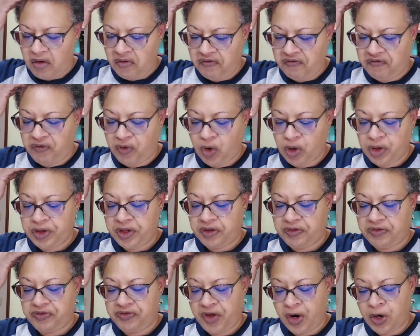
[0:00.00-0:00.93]
For the
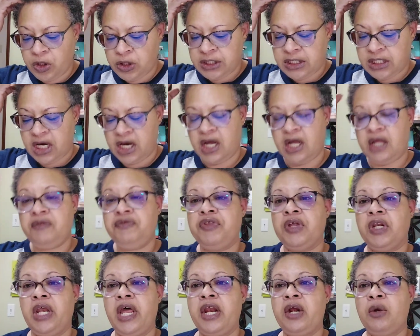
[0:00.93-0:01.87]
13th,
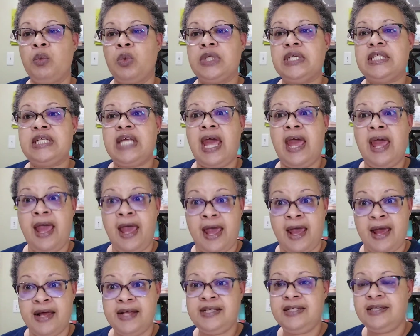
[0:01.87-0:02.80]
the letter was
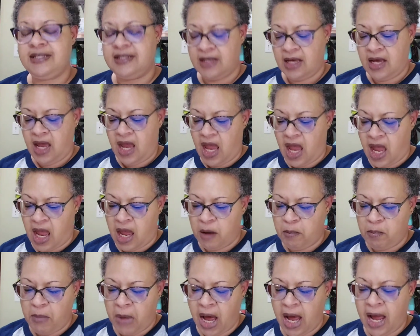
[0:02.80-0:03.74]
S,
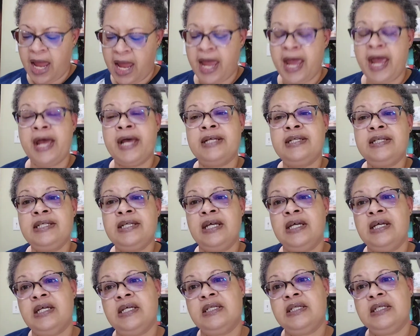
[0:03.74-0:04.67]
and my S
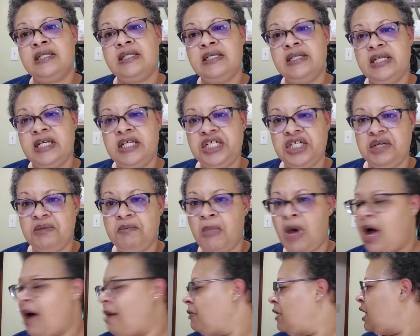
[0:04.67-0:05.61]
is Stitching
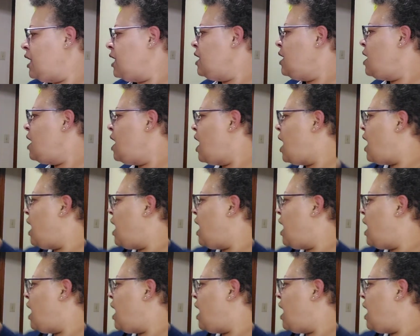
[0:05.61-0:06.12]
Mommy,